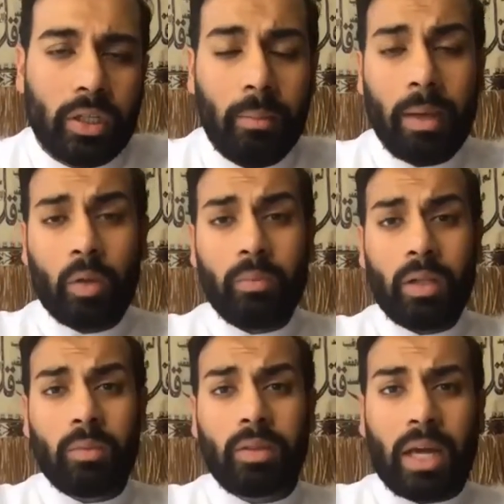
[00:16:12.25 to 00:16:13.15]

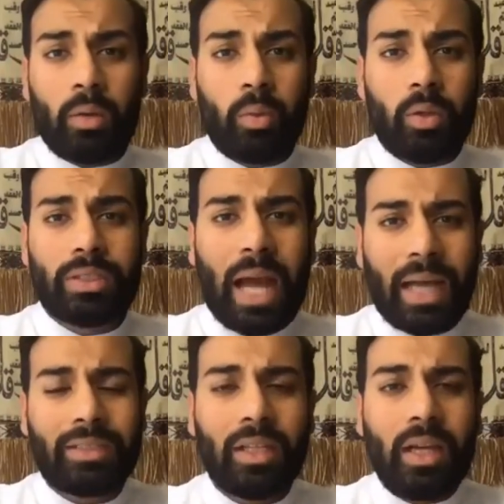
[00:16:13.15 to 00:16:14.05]
Malcolm Gladwell was
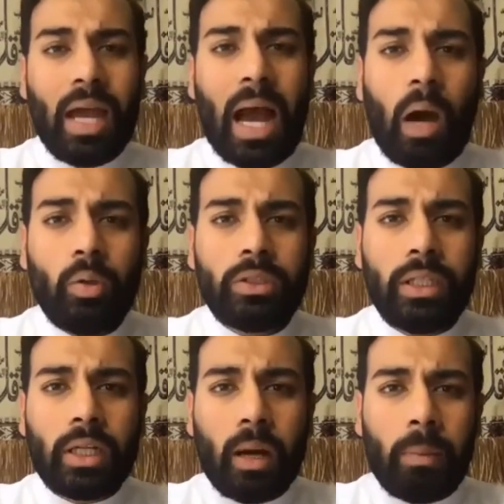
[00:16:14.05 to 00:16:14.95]
asked, how does he
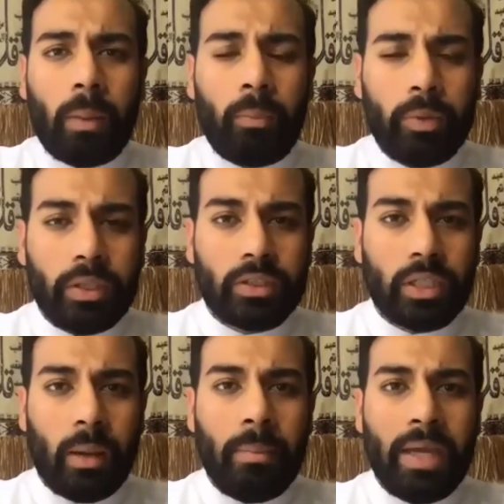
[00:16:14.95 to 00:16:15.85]
come up with these
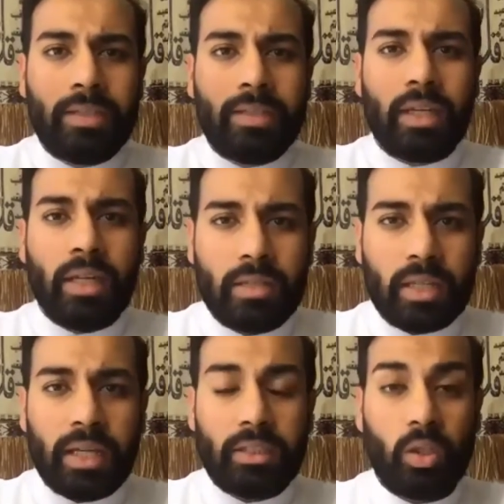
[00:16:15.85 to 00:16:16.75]
amazing
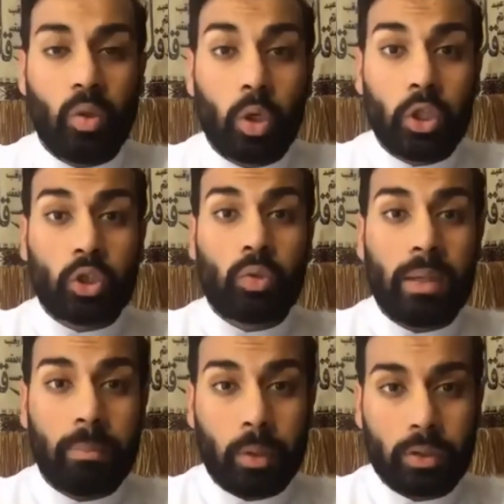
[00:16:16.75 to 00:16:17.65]
insights in order to
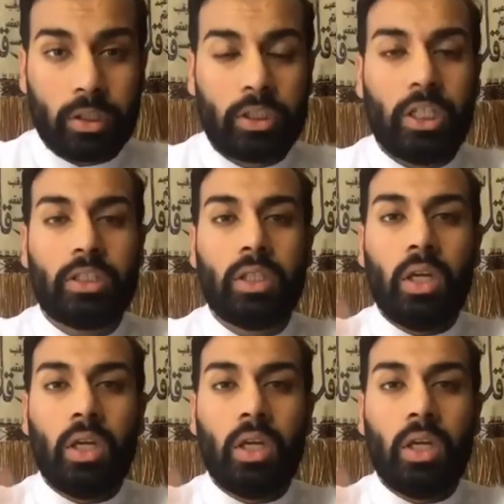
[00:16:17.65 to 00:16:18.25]
write books such as